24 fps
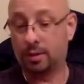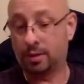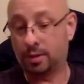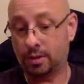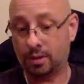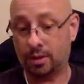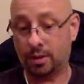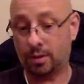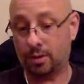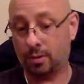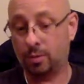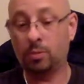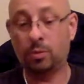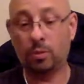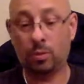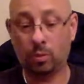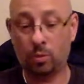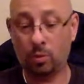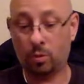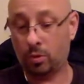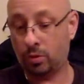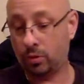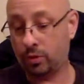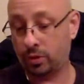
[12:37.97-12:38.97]
So,
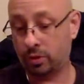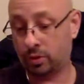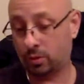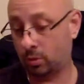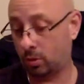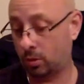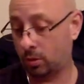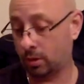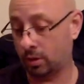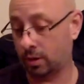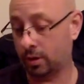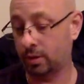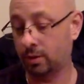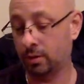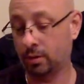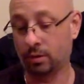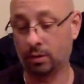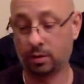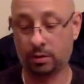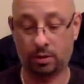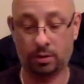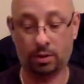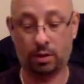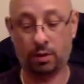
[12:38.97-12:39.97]
all this talking,
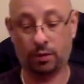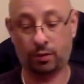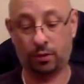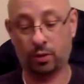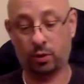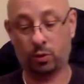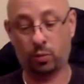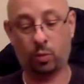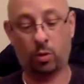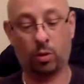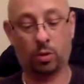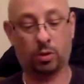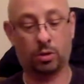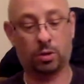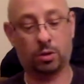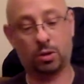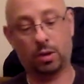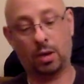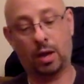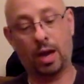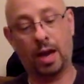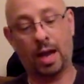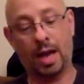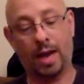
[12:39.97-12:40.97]
let's see if this
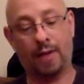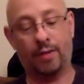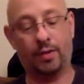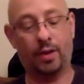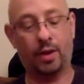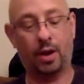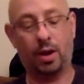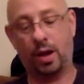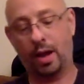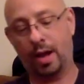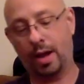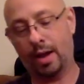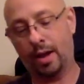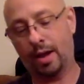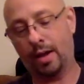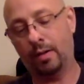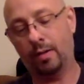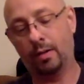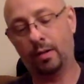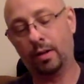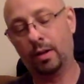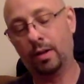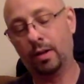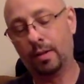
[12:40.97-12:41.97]
works. I have it
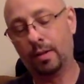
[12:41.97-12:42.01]
at